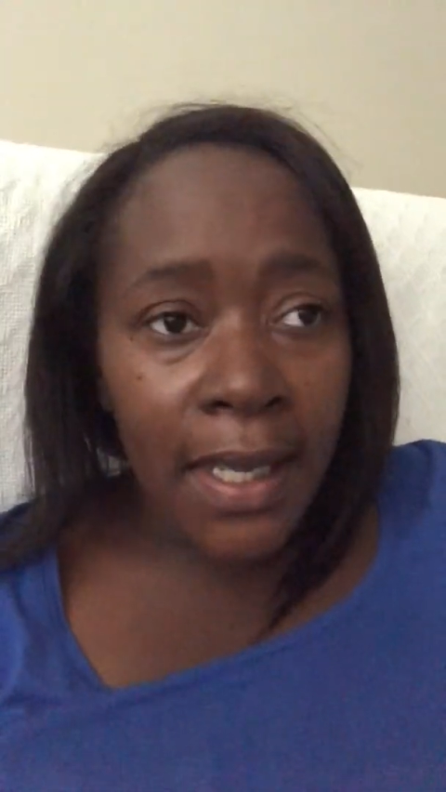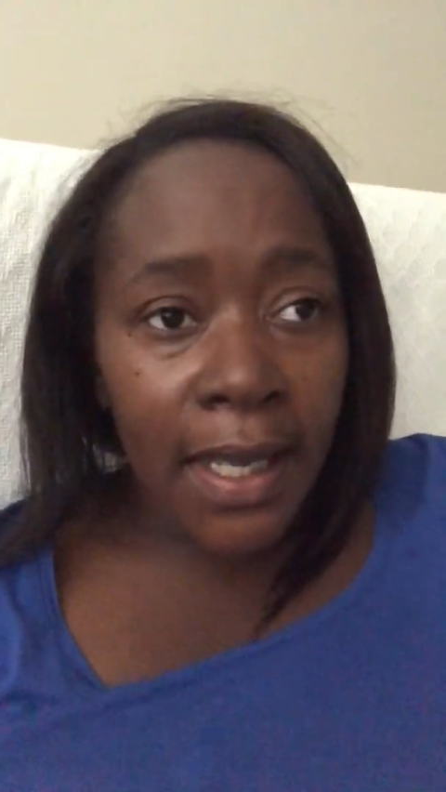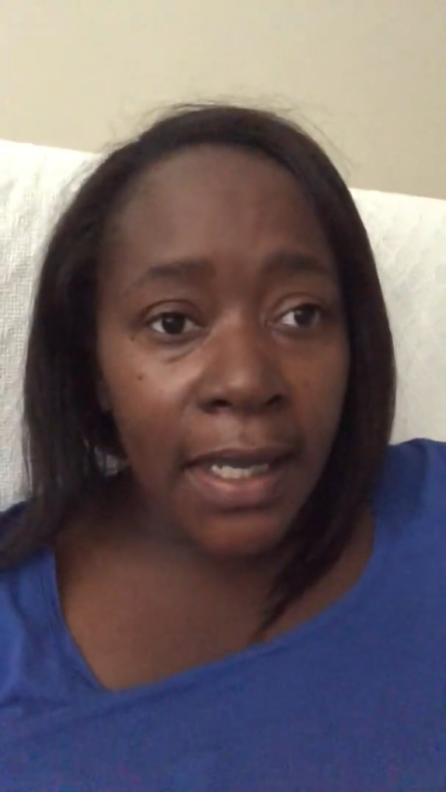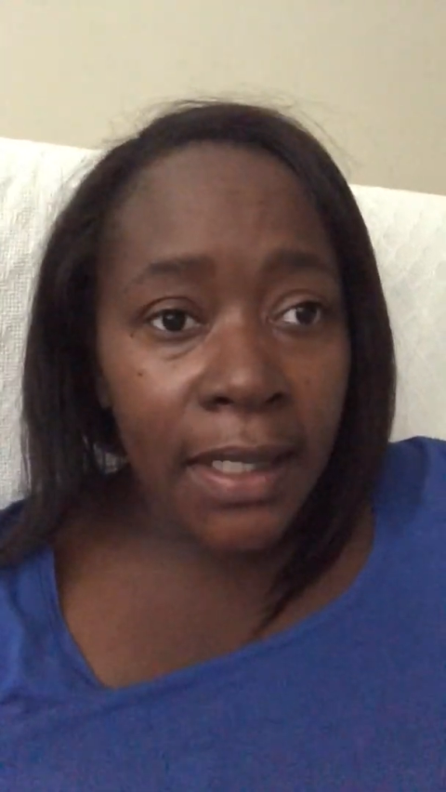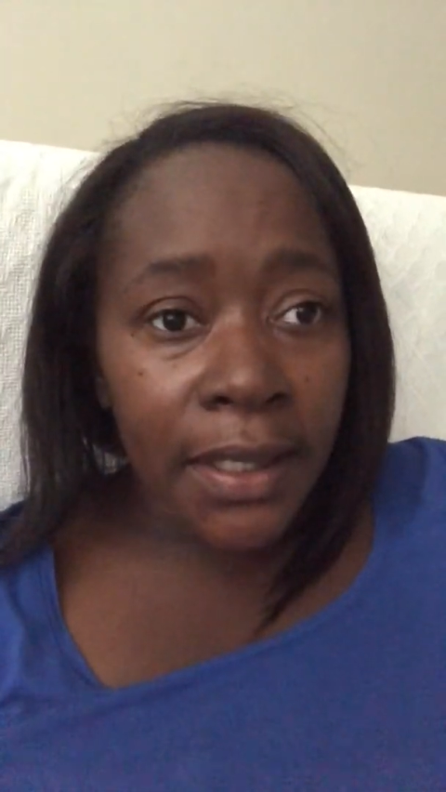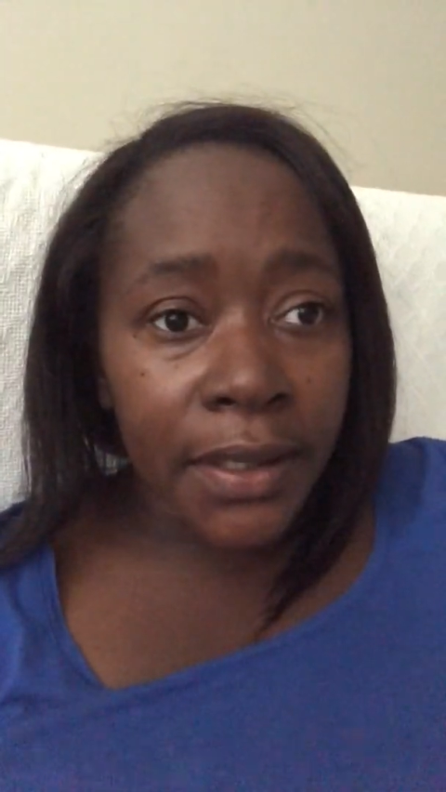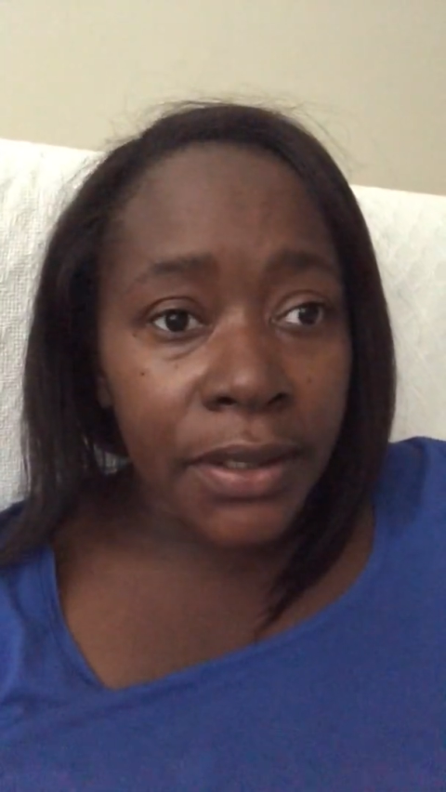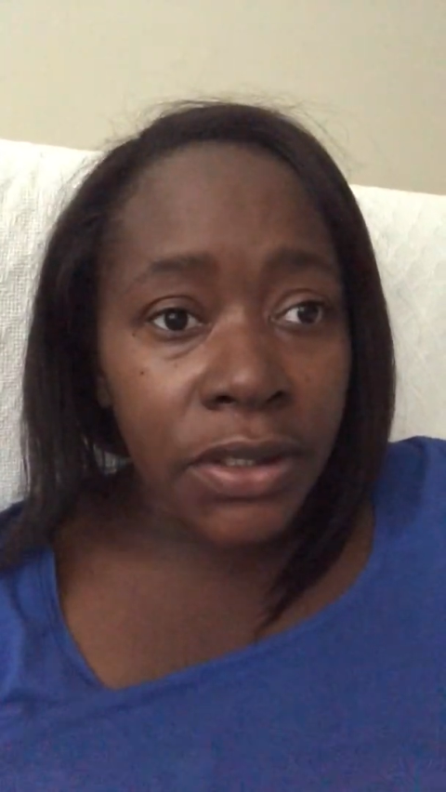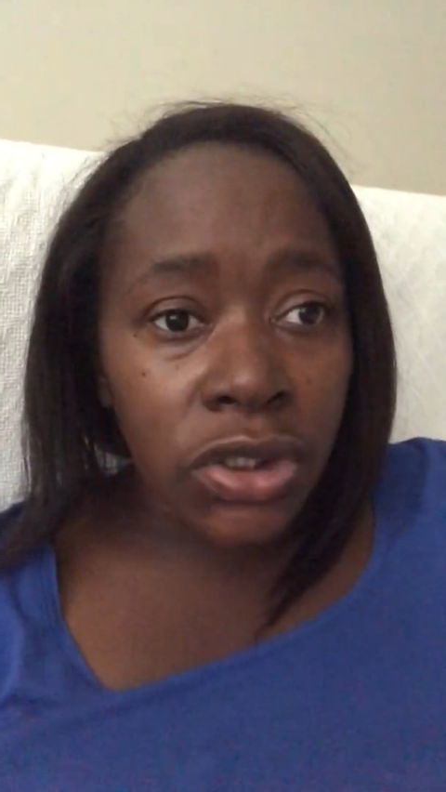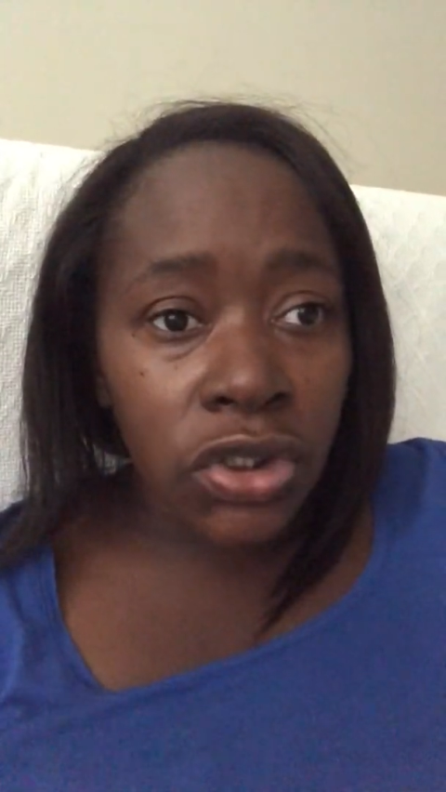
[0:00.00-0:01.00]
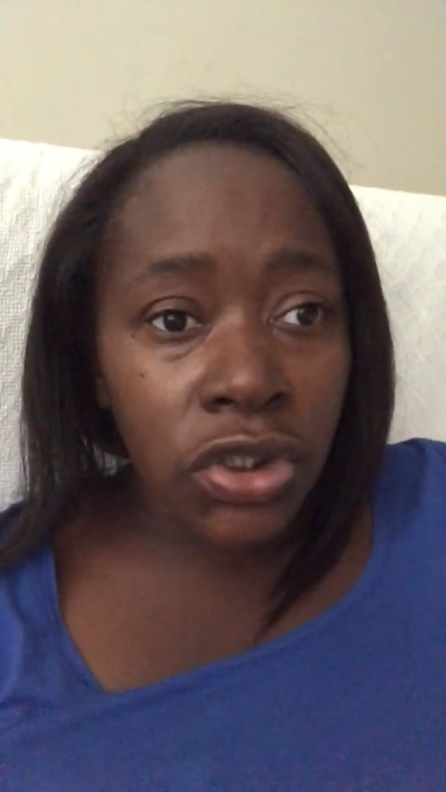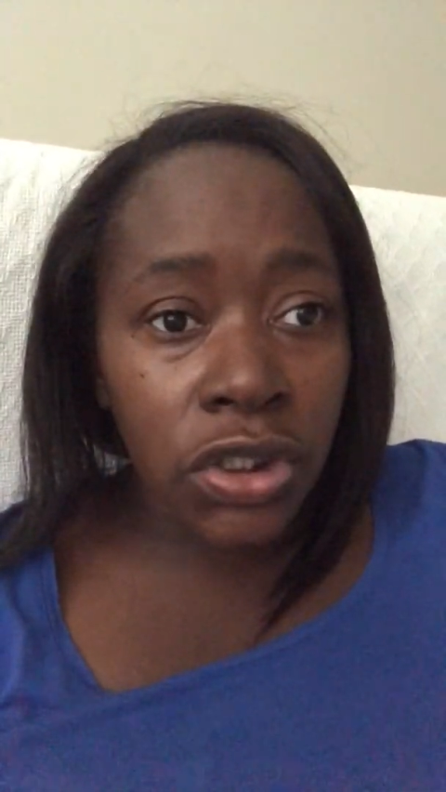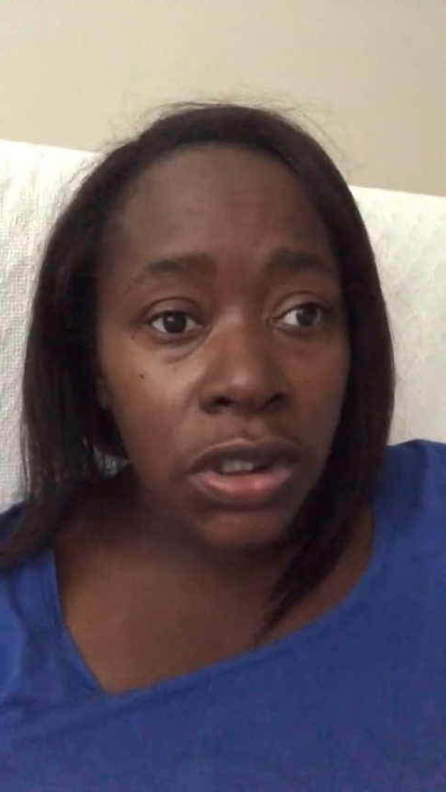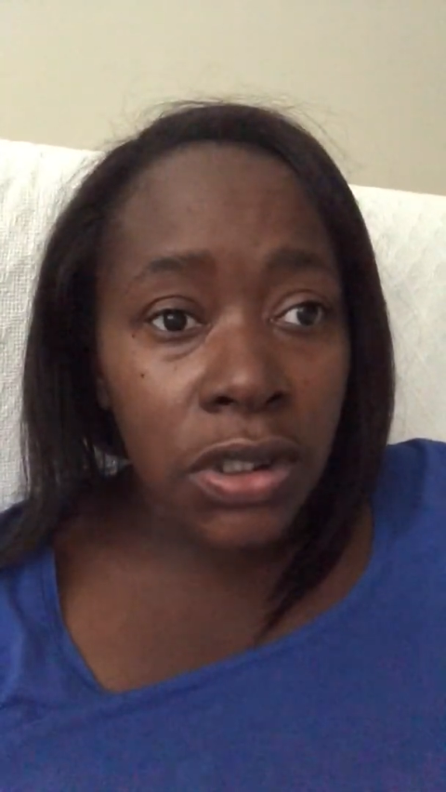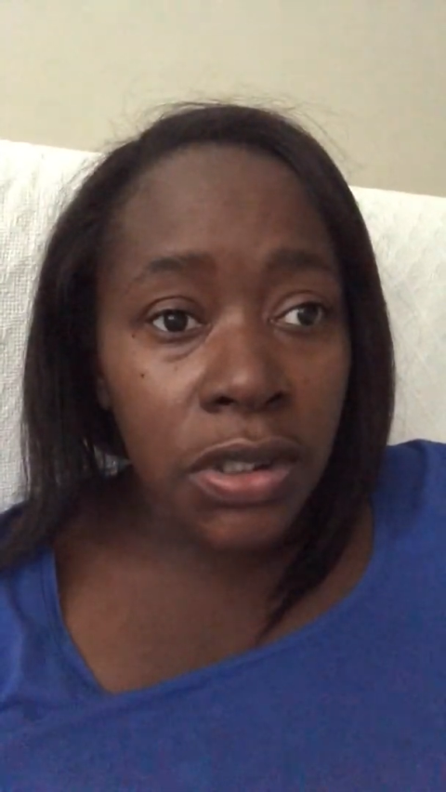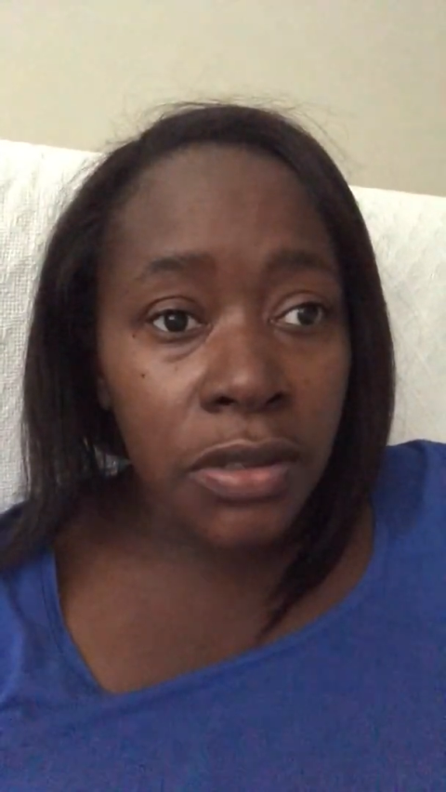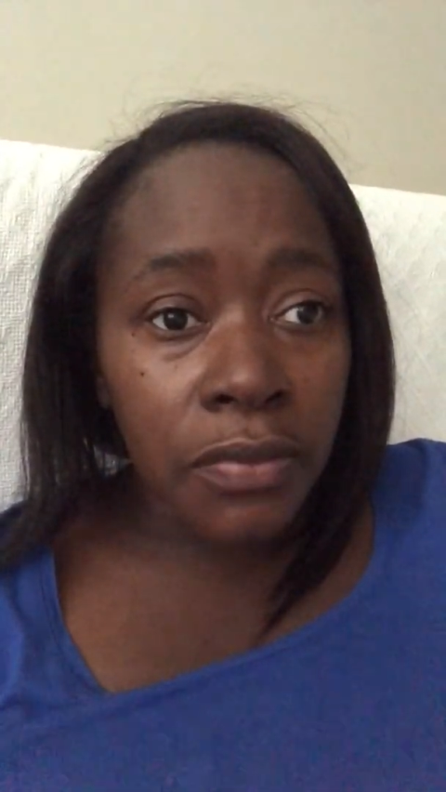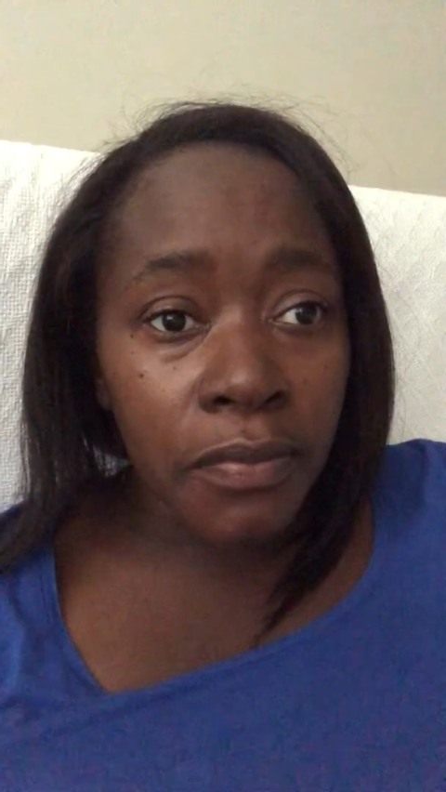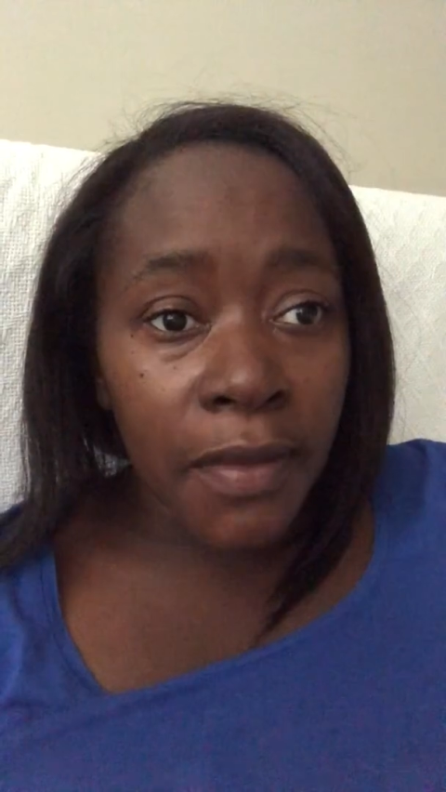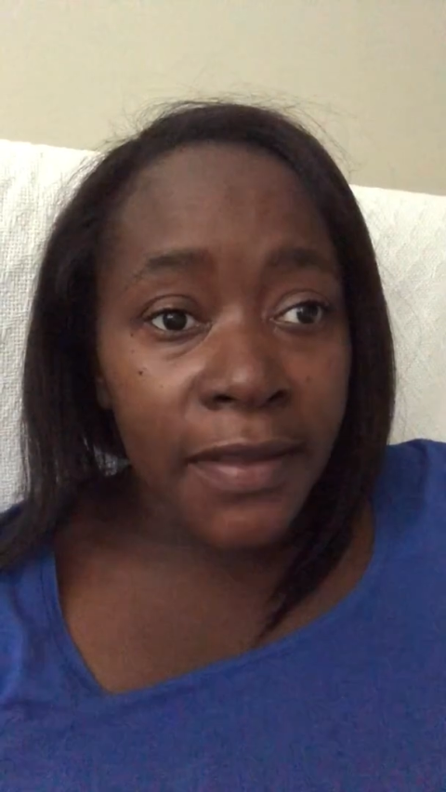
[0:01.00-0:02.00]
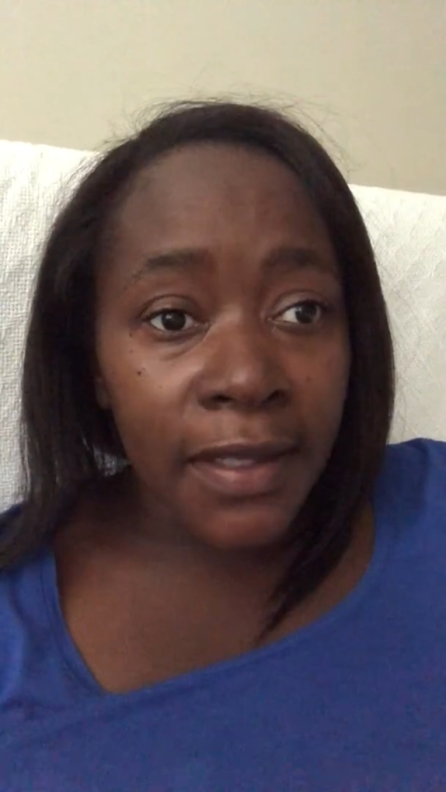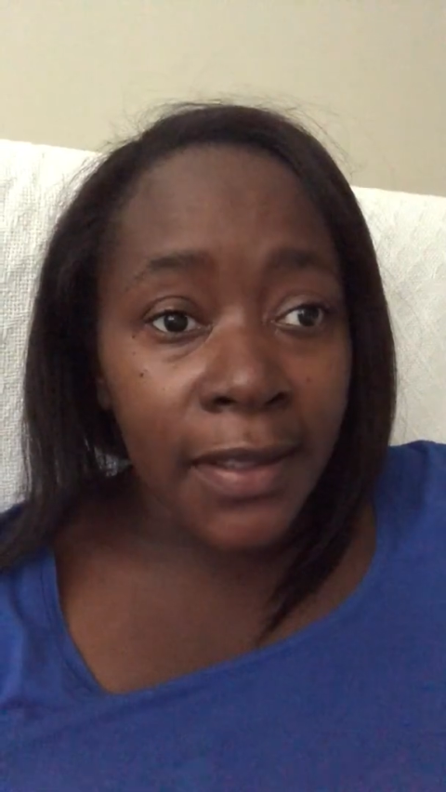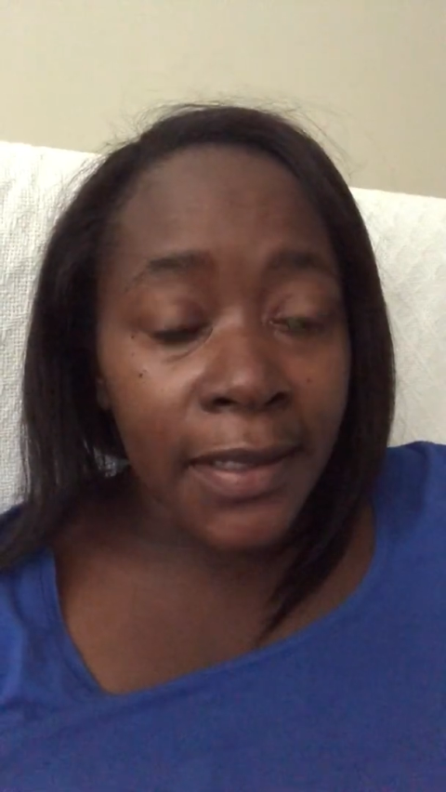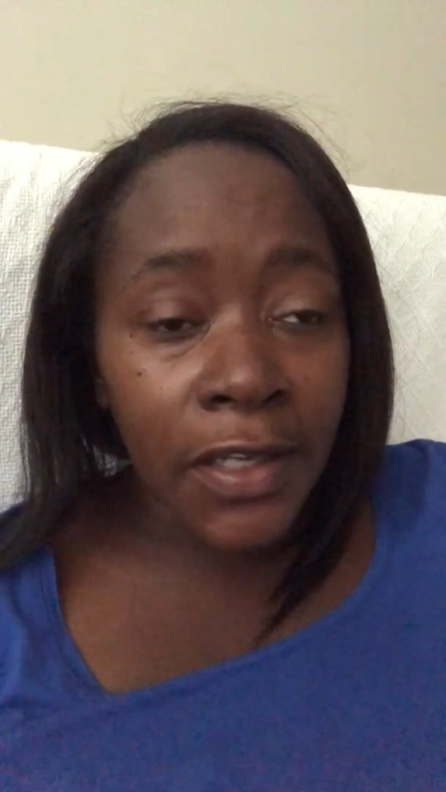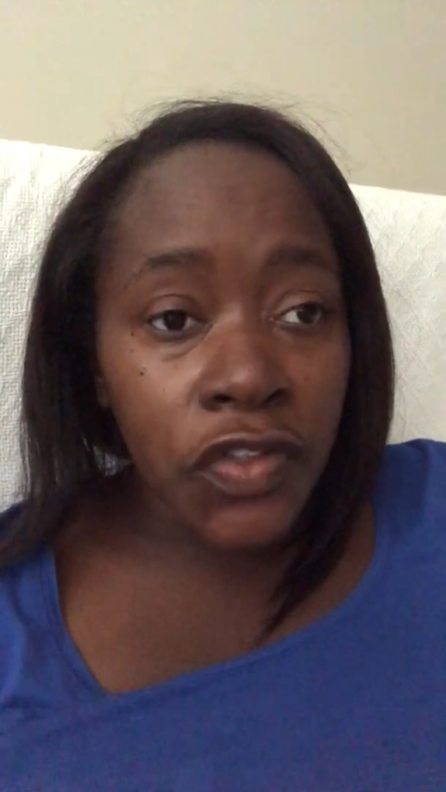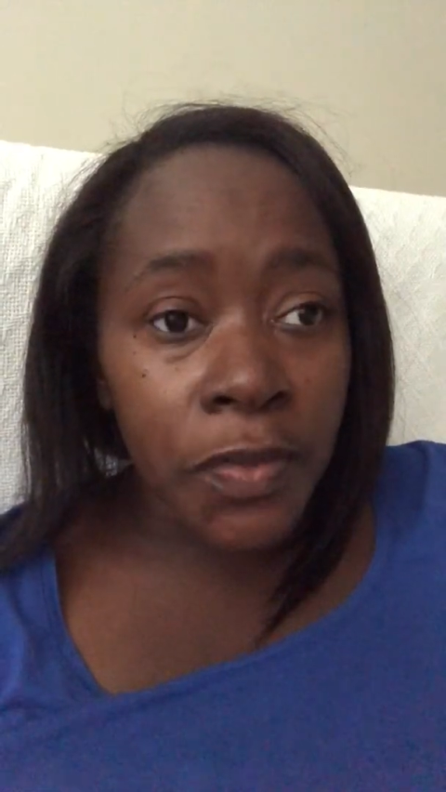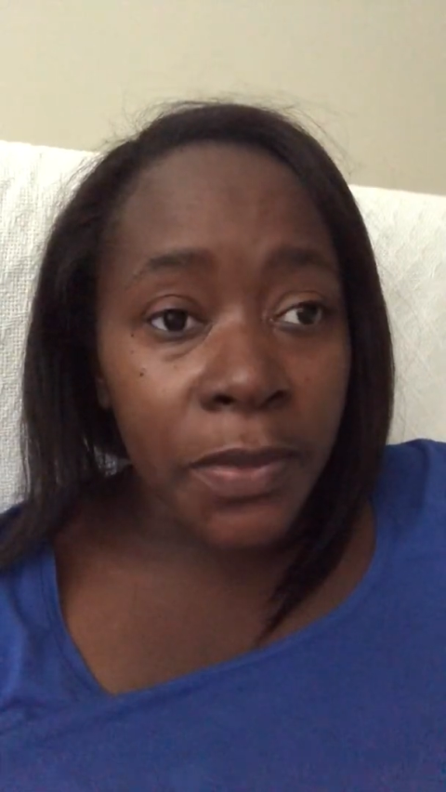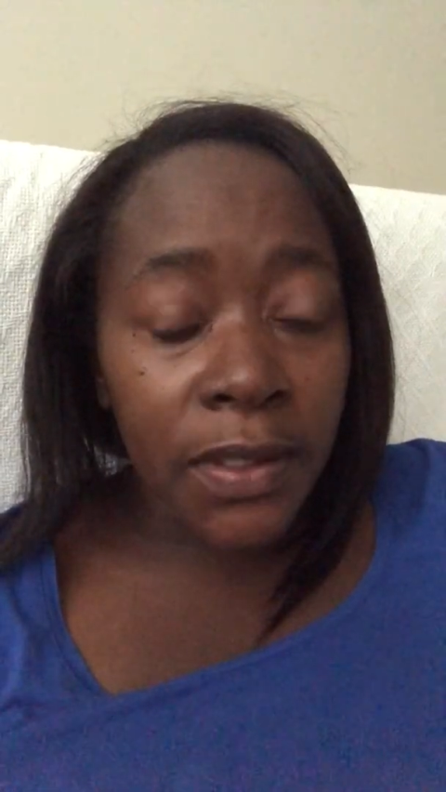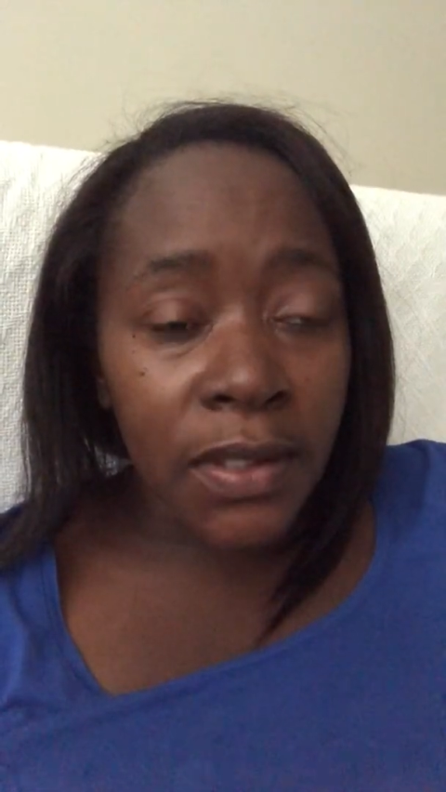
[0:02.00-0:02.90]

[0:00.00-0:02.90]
and she made the announcement